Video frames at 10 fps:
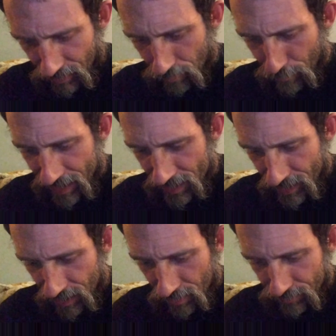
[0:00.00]

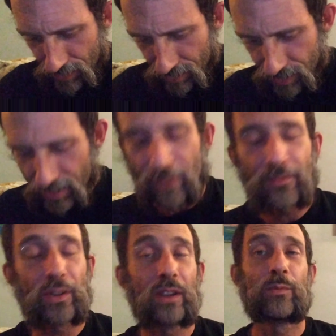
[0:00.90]
making ofs and
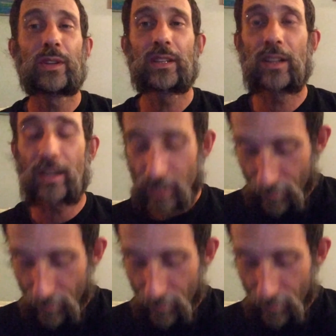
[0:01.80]
stuff for a really long